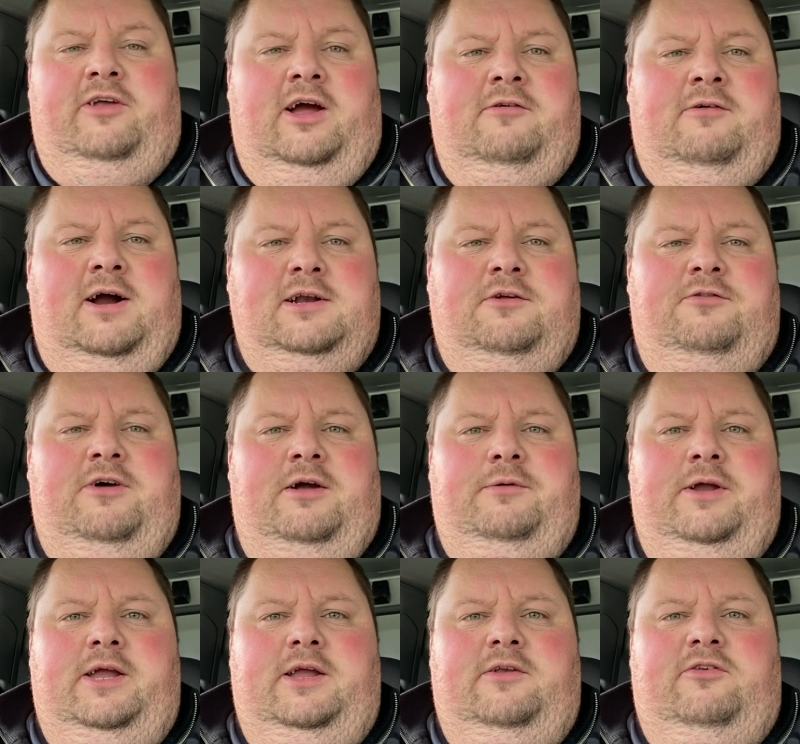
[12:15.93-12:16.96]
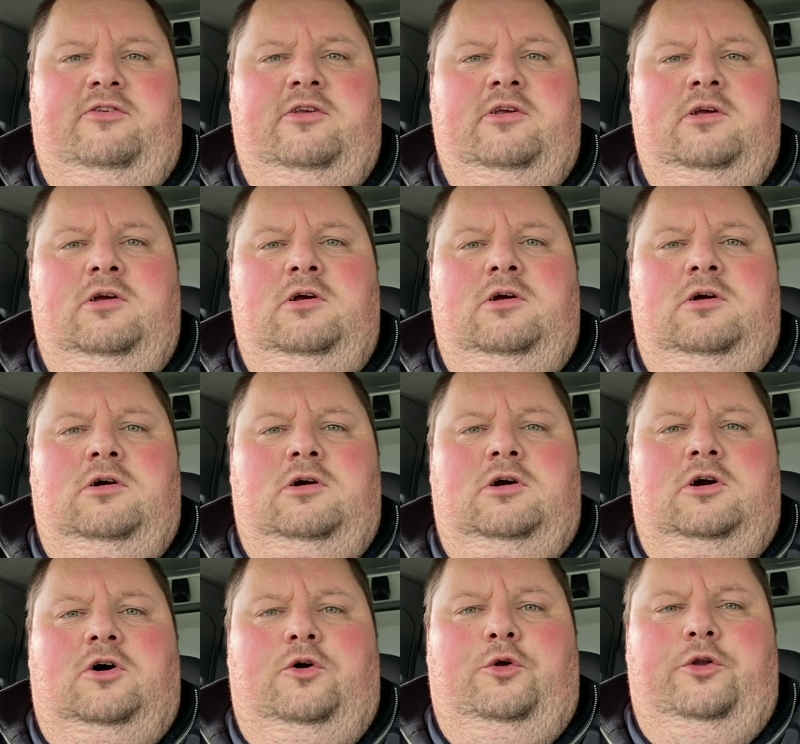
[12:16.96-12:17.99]
I rang the ferries and
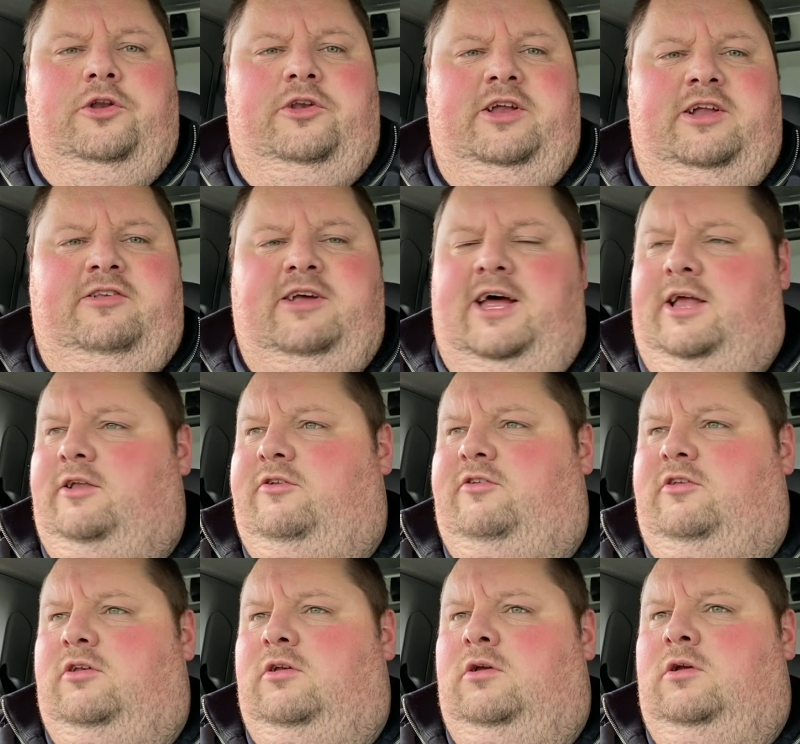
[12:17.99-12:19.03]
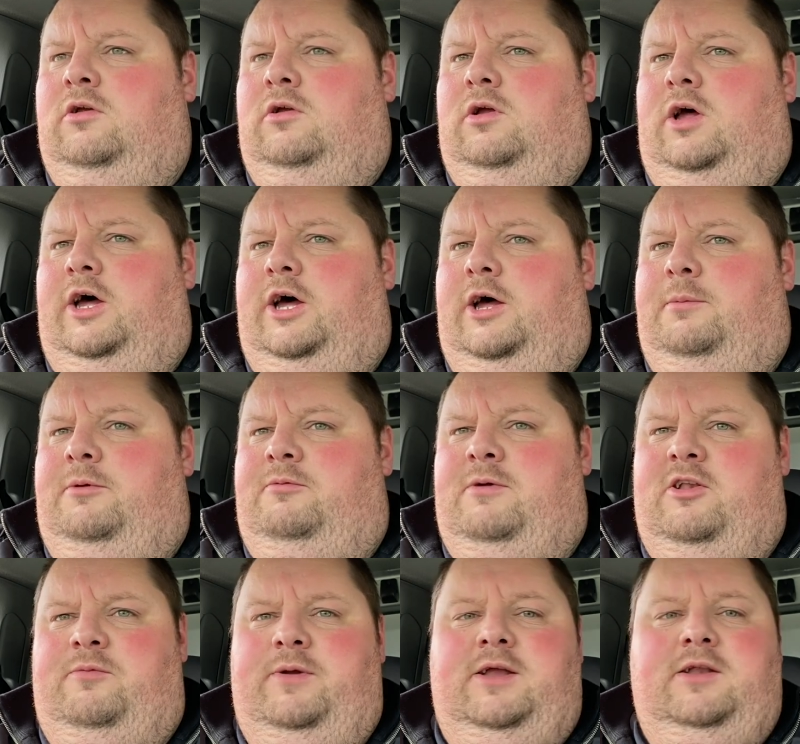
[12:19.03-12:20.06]
got all the details. It's
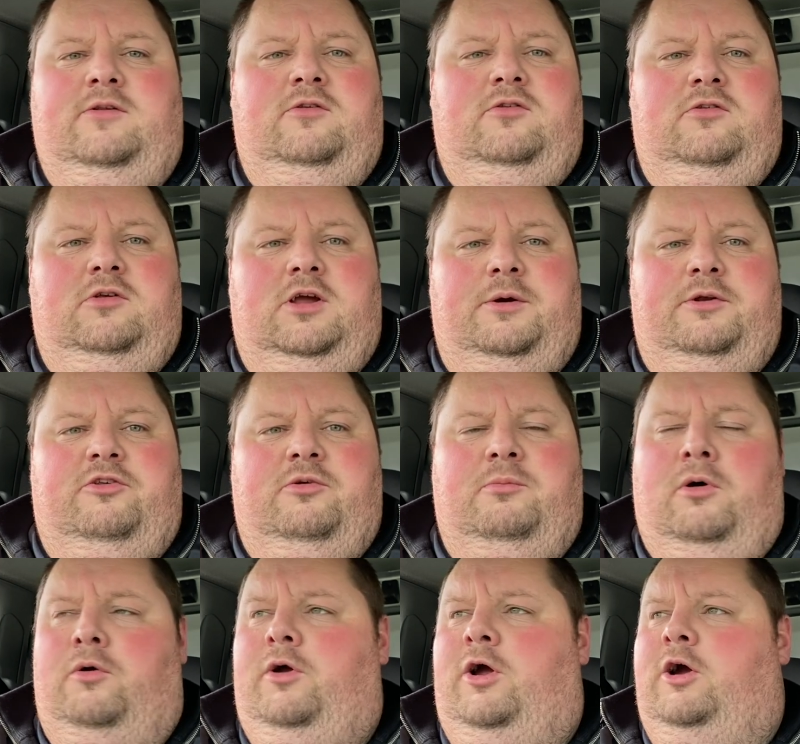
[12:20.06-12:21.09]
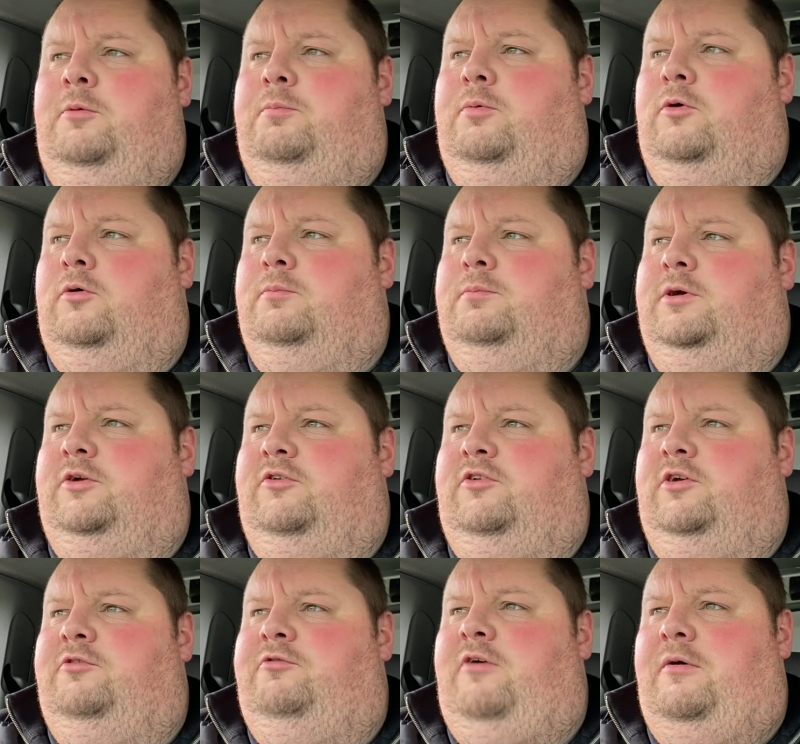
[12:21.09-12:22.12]
meant to be going tomorrow, but because
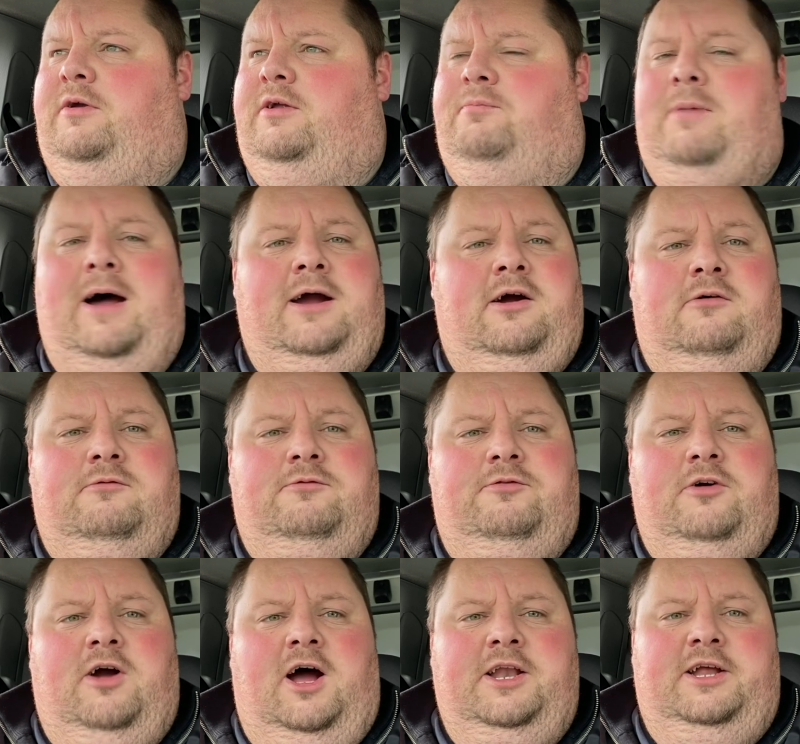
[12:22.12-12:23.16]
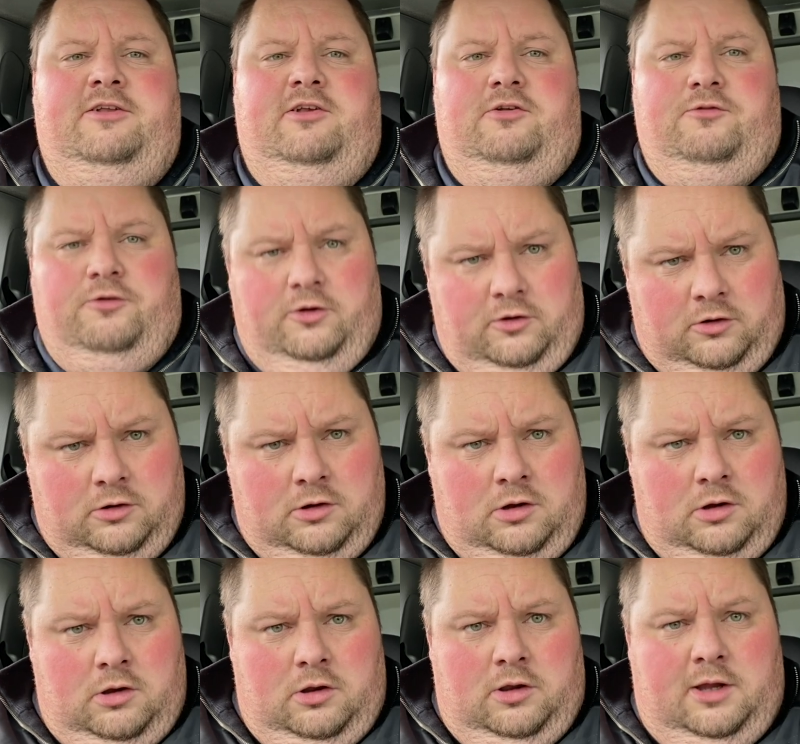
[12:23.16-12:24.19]
no ferry back on Friday because it's full,
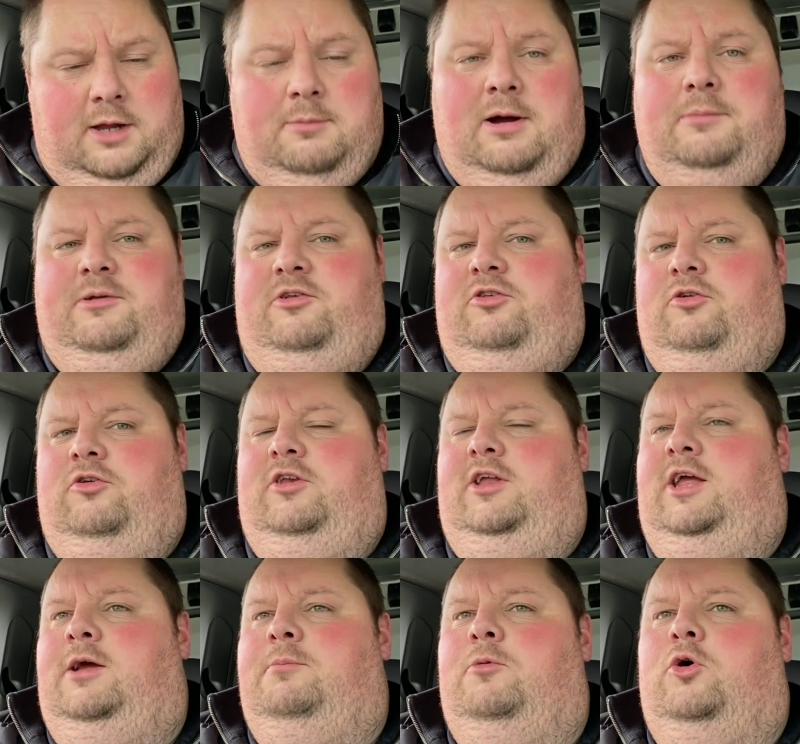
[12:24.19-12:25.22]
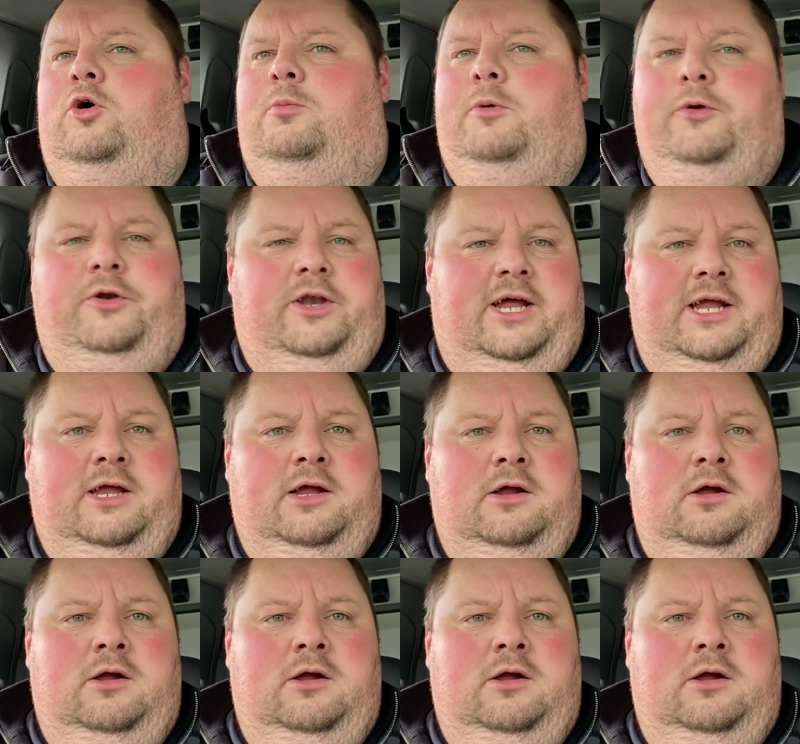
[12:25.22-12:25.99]
it might be Sunday or Monday.